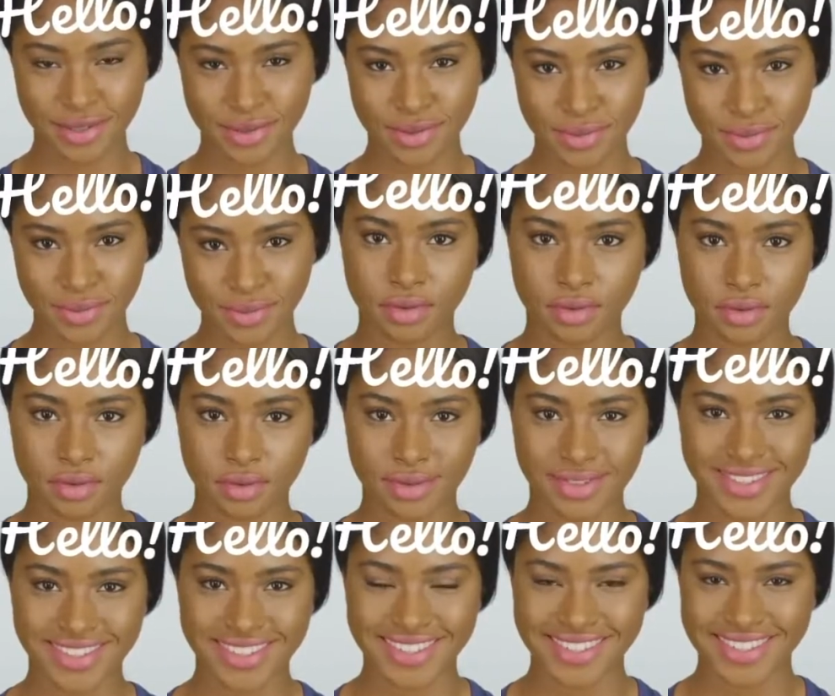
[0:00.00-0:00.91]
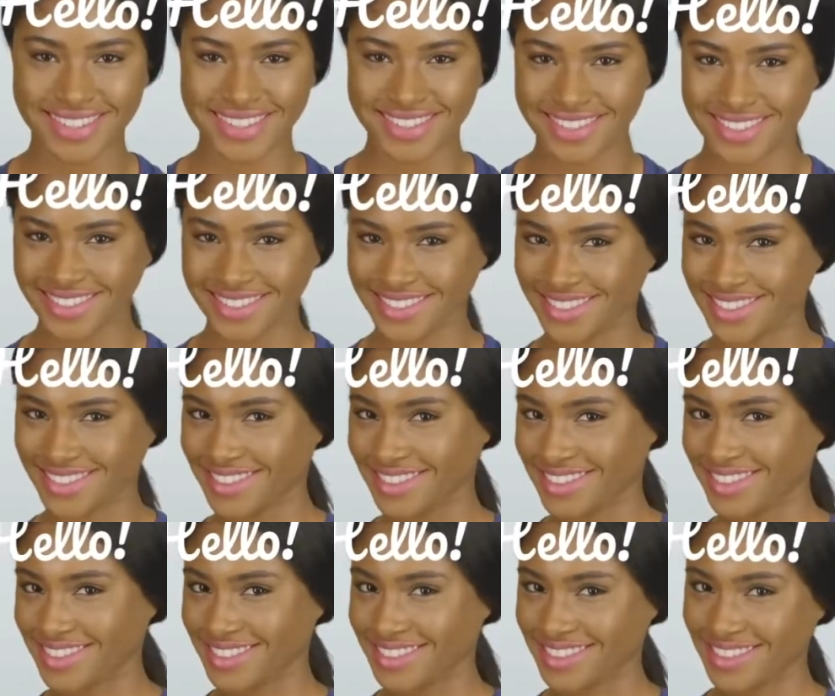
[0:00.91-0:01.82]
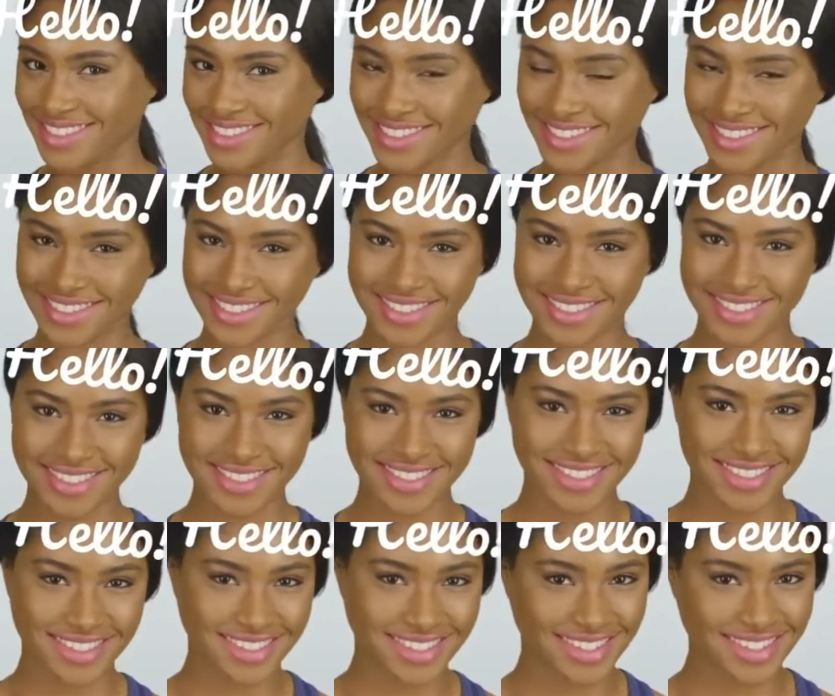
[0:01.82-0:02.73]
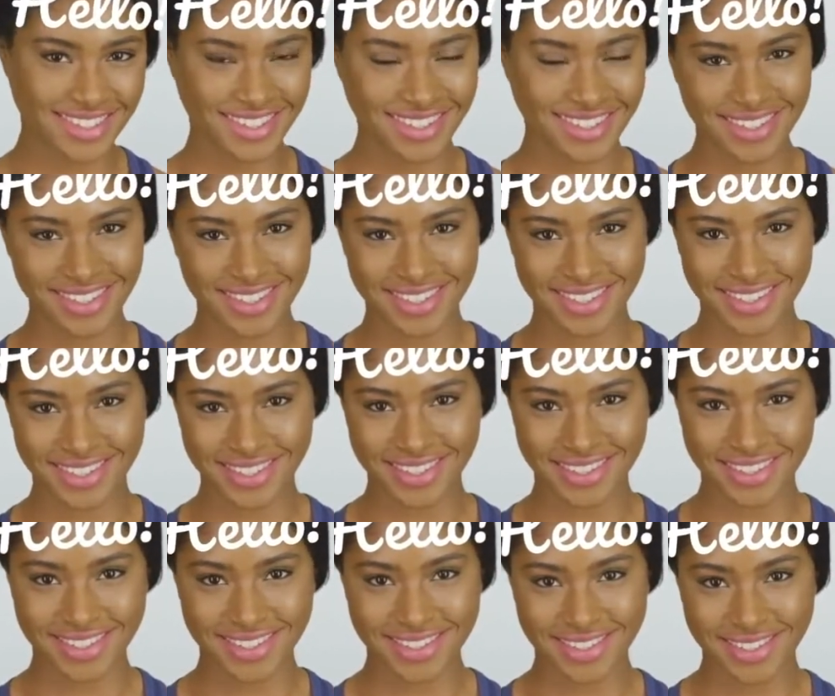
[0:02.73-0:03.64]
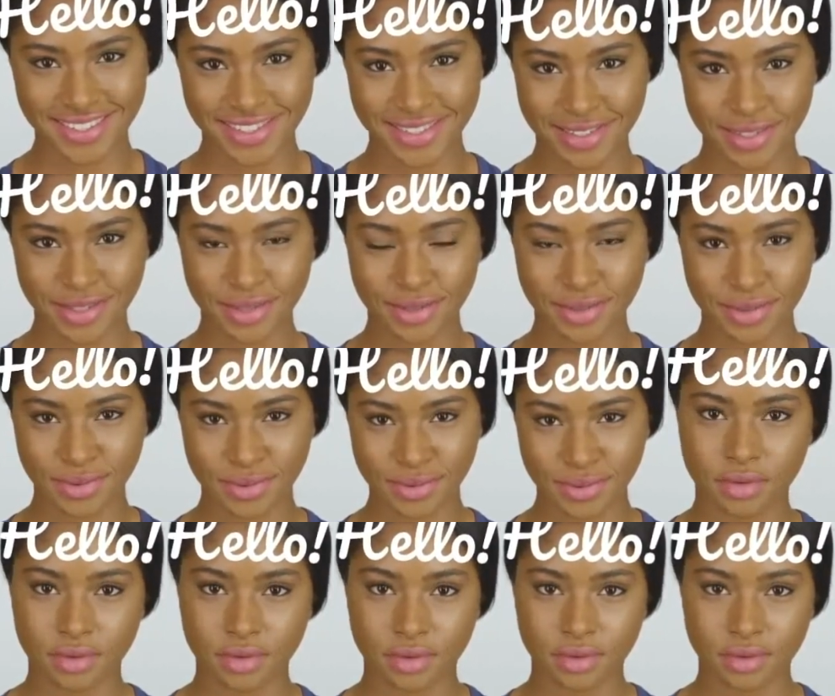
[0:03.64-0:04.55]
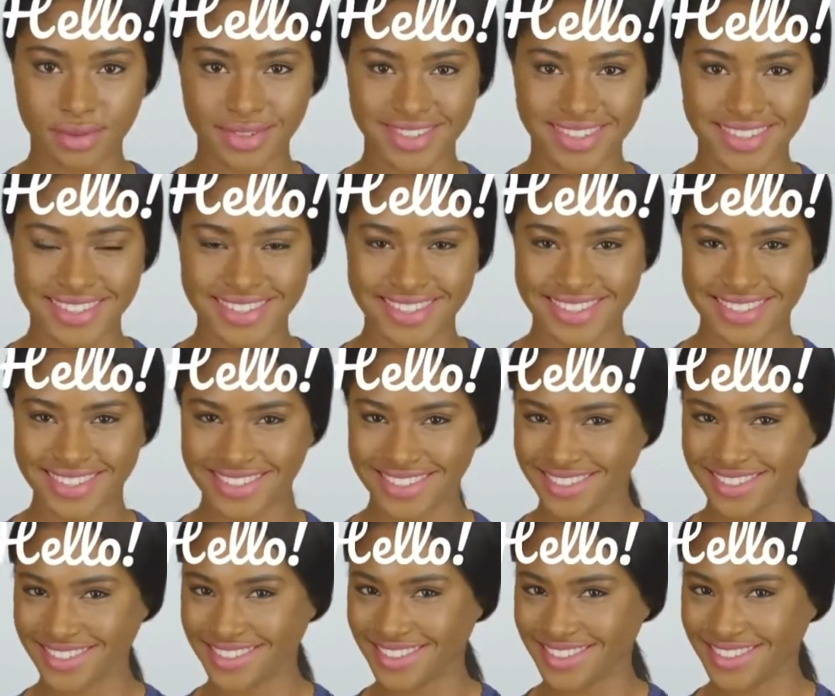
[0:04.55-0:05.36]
Now, once we have our object, we also need to grab the image component so we can change the material.